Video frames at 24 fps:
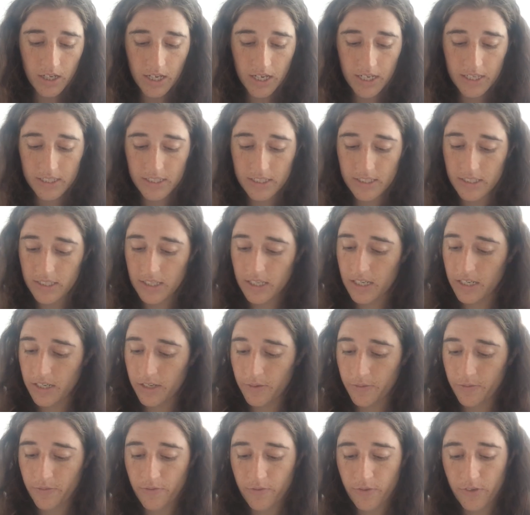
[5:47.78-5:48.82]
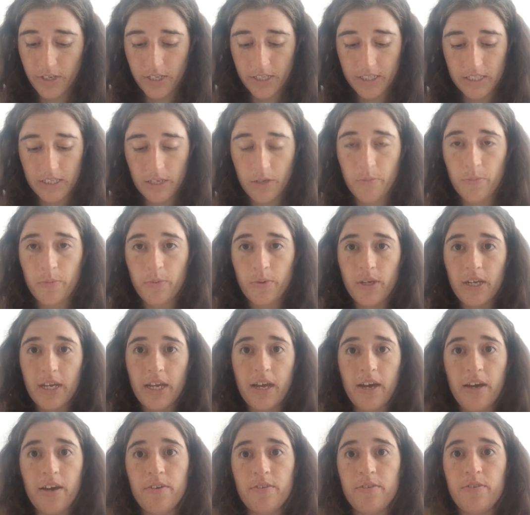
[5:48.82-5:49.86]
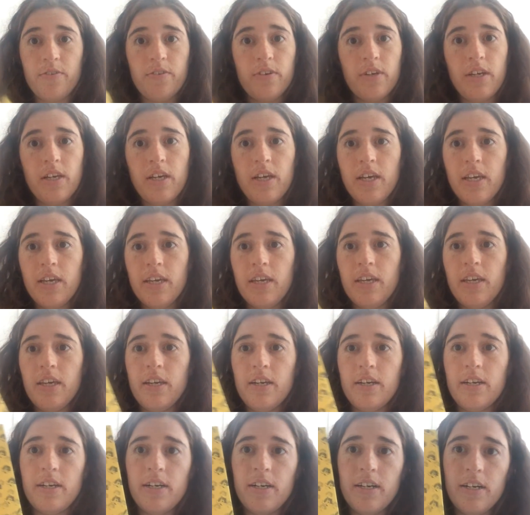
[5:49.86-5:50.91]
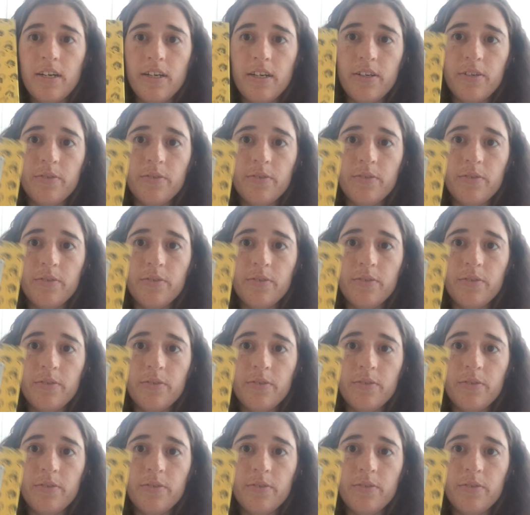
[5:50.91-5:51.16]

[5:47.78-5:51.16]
as for example, I have here